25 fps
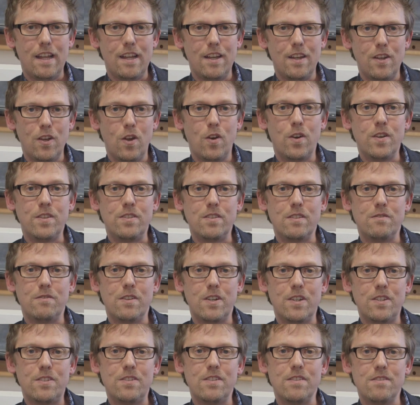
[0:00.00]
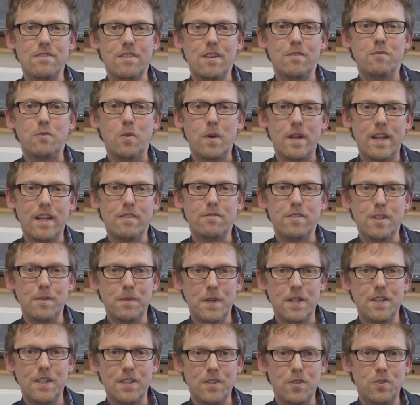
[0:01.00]
larger versions of what
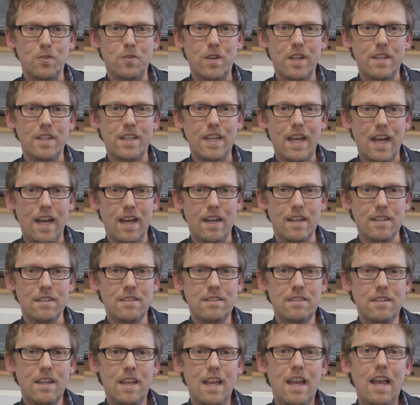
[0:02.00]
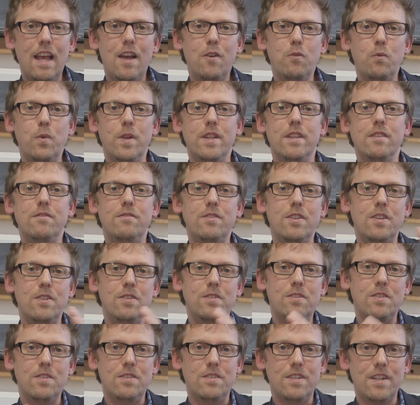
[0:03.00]
everybody already had, with a
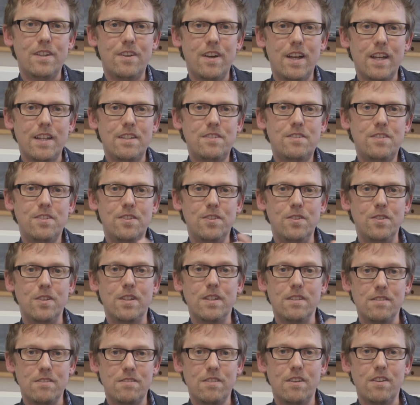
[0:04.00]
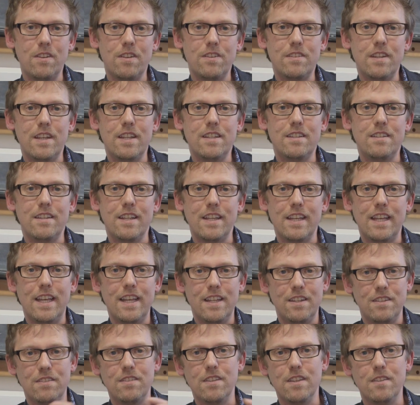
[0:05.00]
view to Dirac 2 consolidating
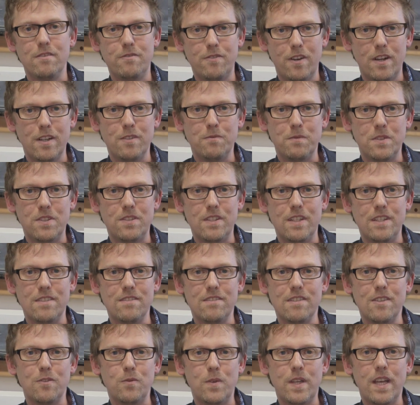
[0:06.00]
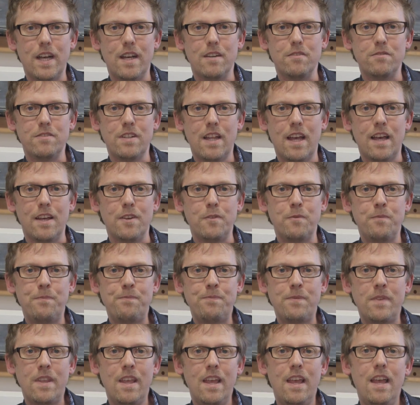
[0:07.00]
into the 5 machines that we have now.
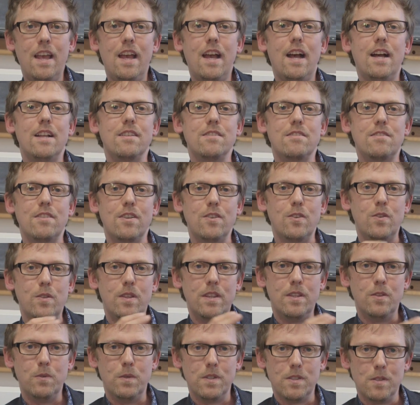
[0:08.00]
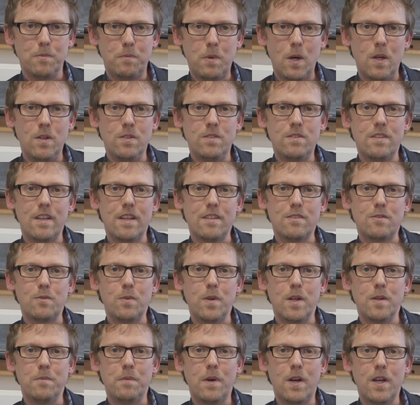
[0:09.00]
And so there was a process
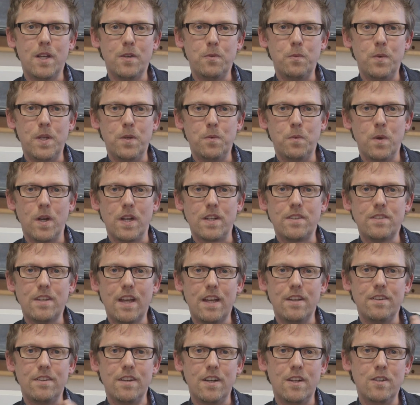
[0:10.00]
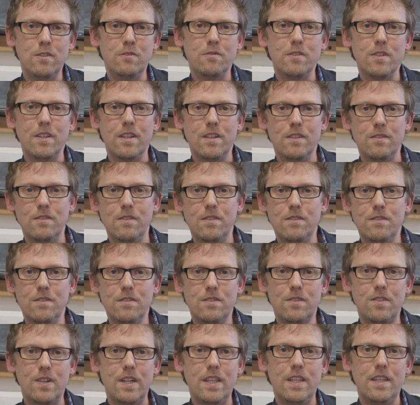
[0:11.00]
whereby we worked out over those
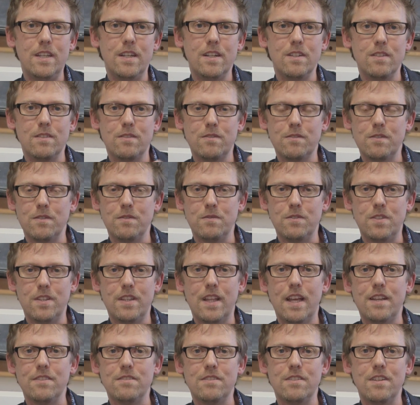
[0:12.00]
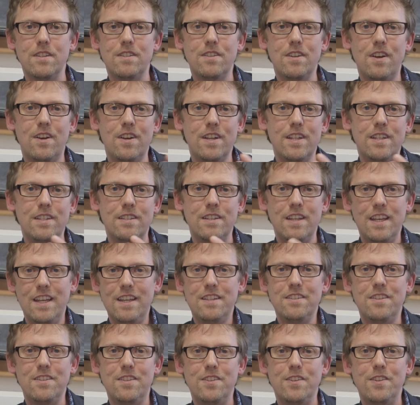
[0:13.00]
3 years from 2009
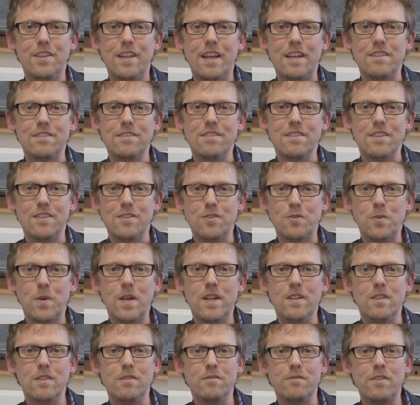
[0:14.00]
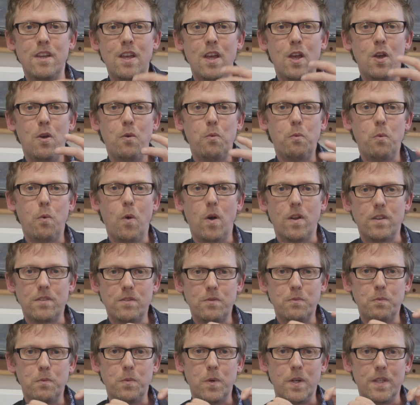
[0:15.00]
to 2012
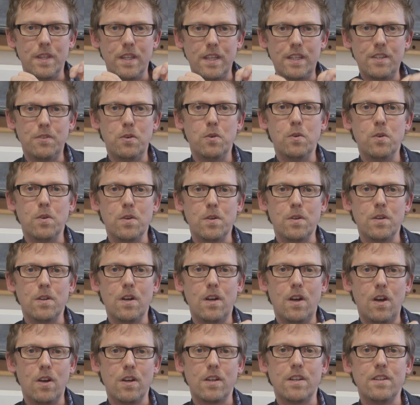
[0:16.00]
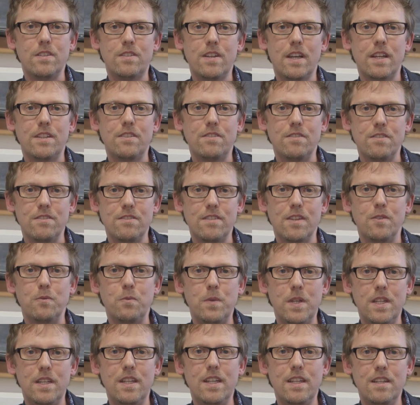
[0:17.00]
what were the core architectures
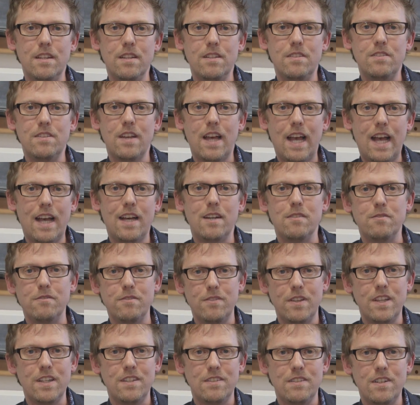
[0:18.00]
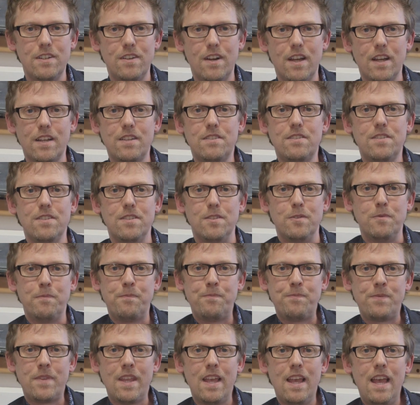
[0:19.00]
that we needed to have in Dirac 2.
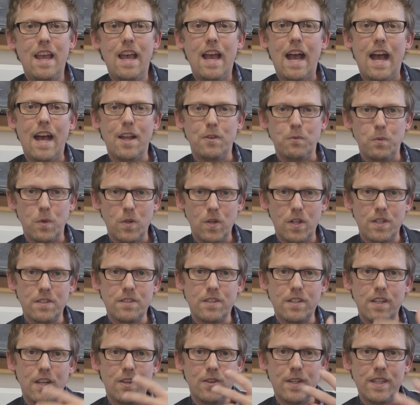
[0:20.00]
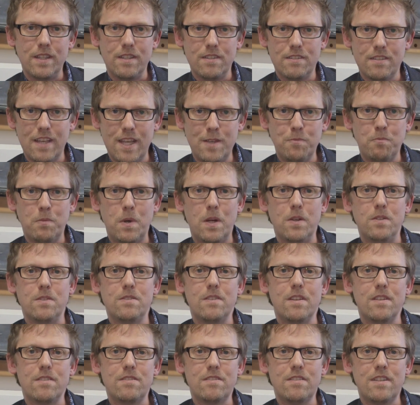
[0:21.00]
And we're undergoing the same
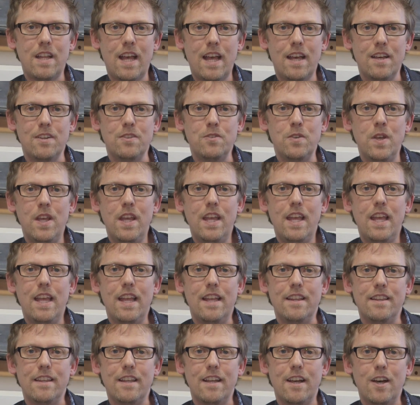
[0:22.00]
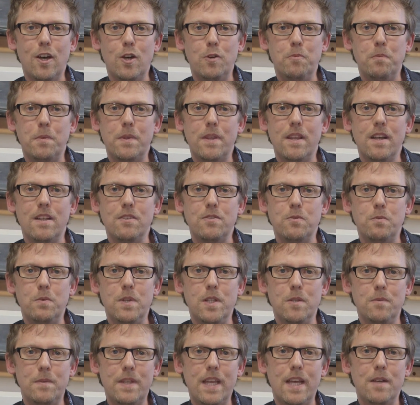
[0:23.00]
process now in the hope that
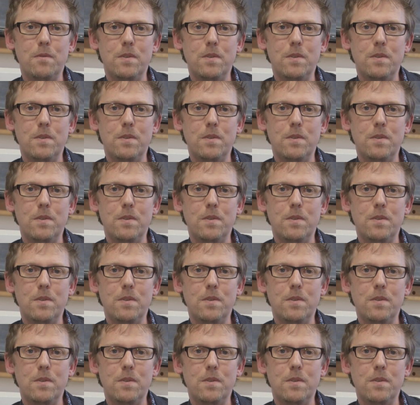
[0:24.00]
we'll be